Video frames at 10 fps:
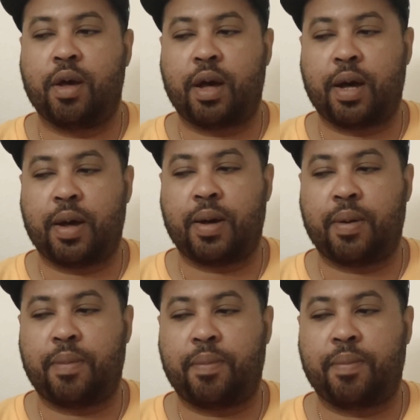
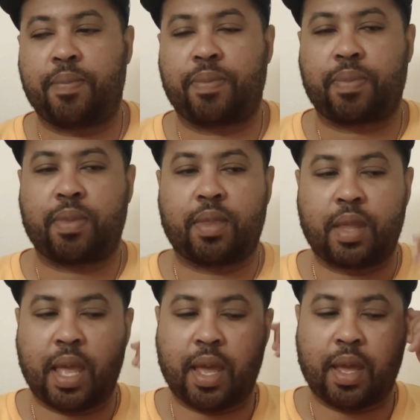
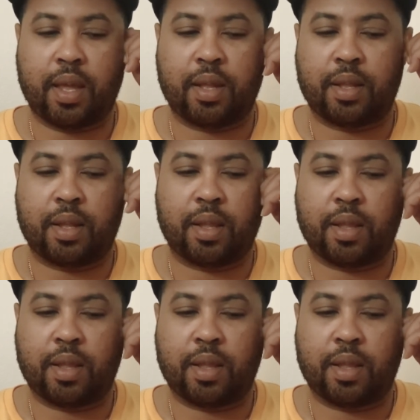And